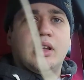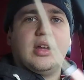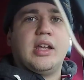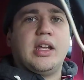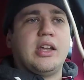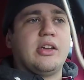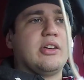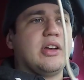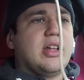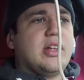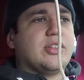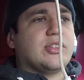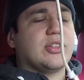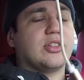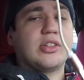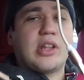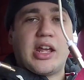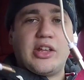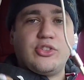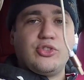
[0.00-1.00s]
Here it is.
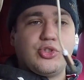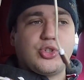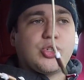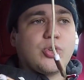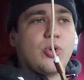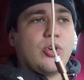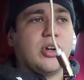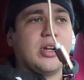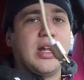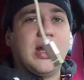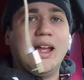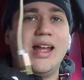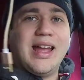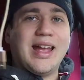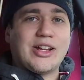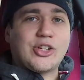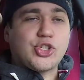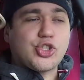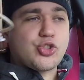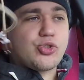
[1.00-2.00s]
Nice and short.
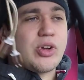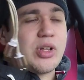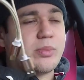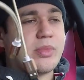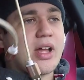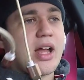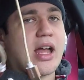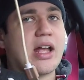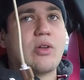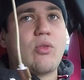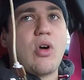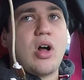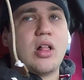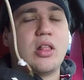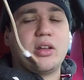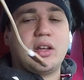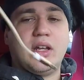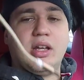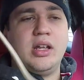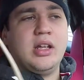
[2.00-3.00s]
Extremely high
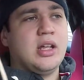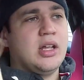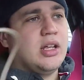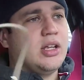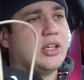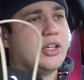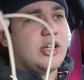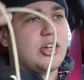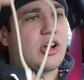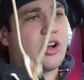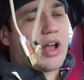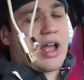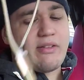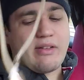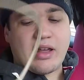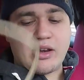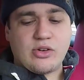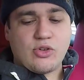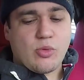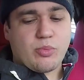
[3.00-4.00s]
quality. I've
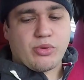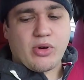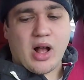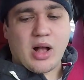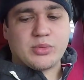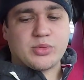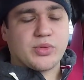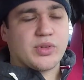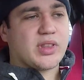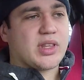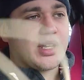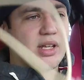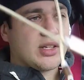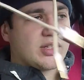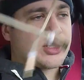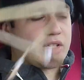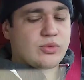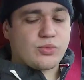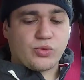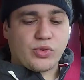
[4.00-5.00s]
had no problems with
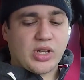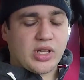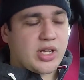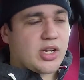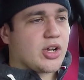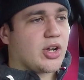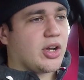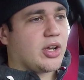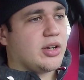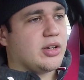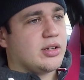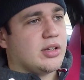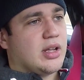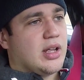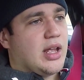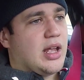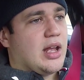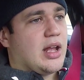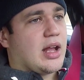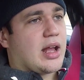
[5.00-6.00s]
this. It's really good.
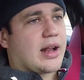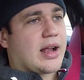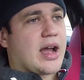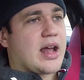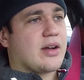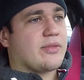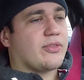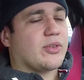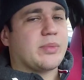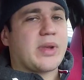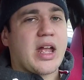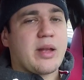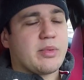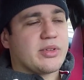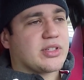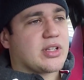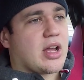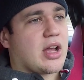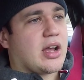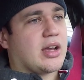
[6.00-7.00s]
I got it from
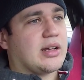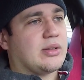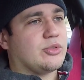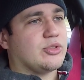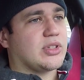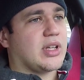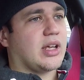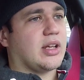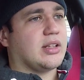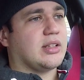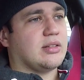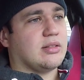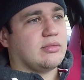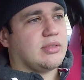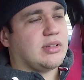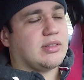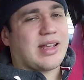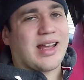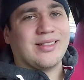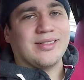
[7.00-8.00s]
Amazon. It was like
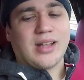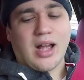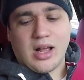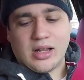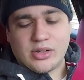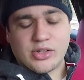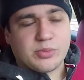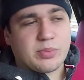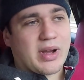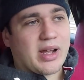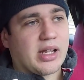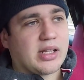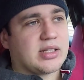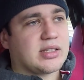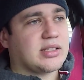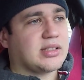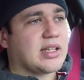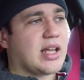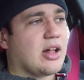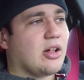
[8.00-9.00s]
$10 by
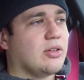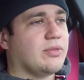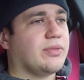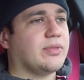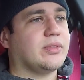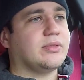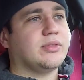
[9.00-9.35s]
itself.